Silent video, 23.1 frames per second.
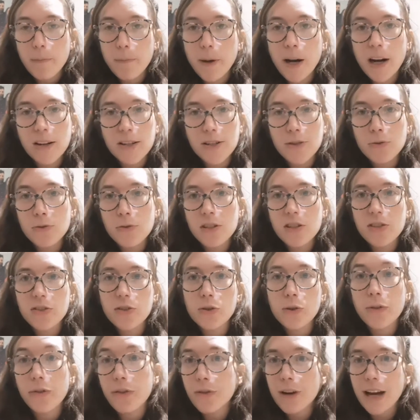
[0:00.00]
parcels
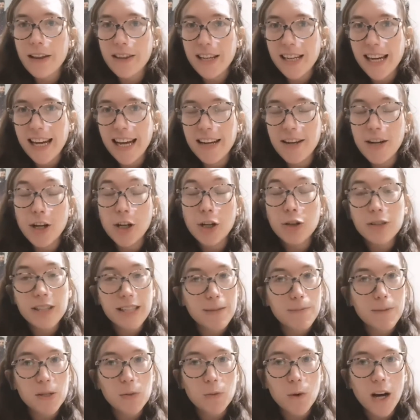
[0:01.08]
sort of throughout the year, and her
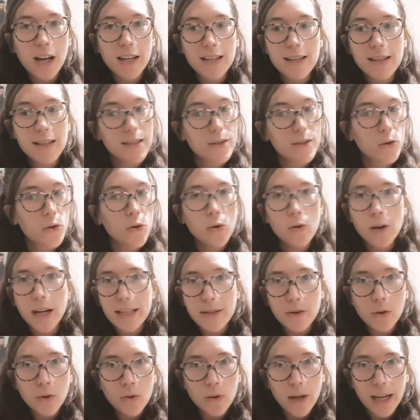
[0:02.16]
Christmas one is
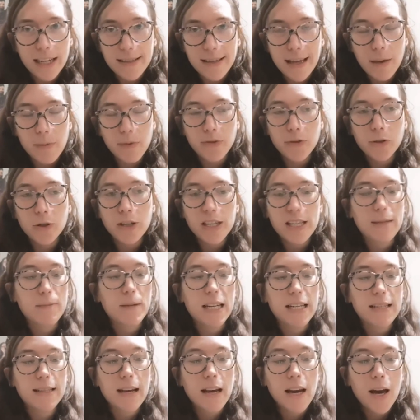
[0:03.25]
always there before
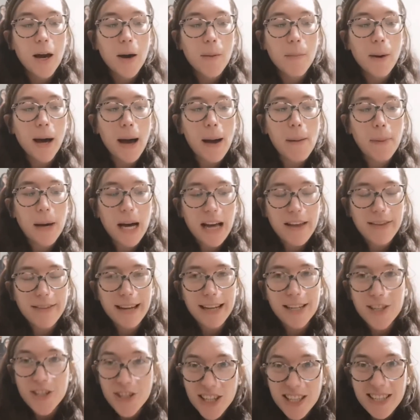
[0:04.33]
Christmas, but her
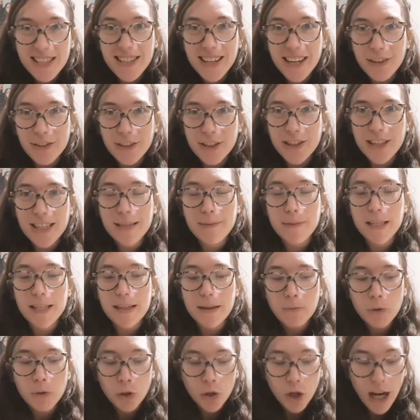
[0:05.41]
birthday's just after Christmas.
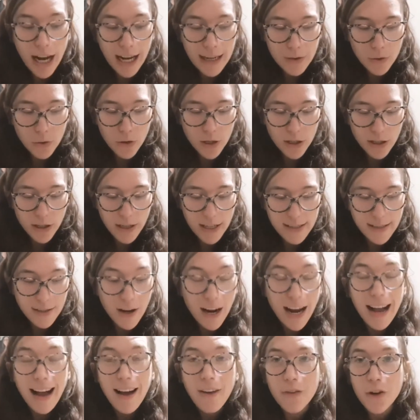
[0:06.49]
I'm not as organised.
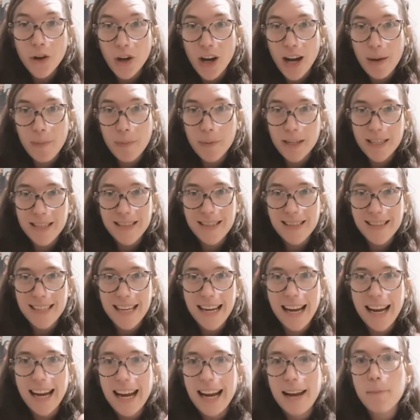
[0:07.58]
I have got her presents
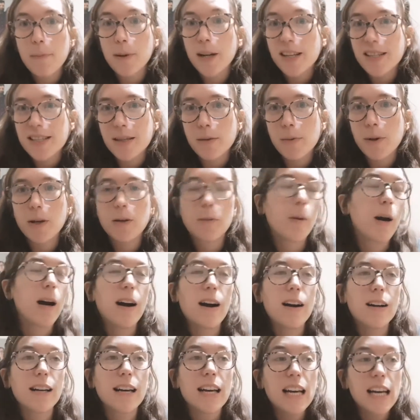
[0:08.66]
here plus the
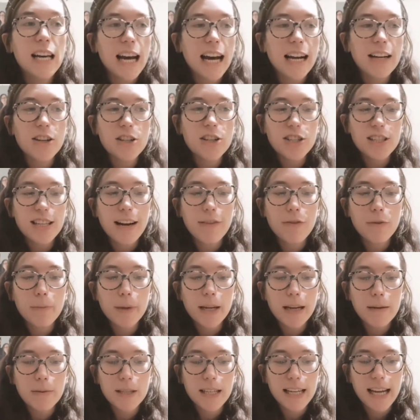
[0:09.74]
bookmark, and I just haven't been
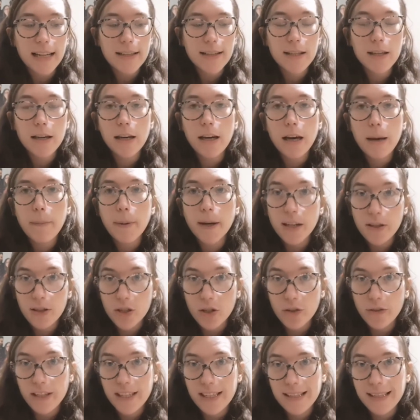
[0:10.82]
able to get to the
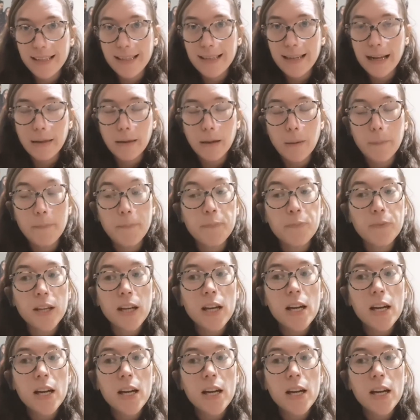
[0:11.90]
post office to send them,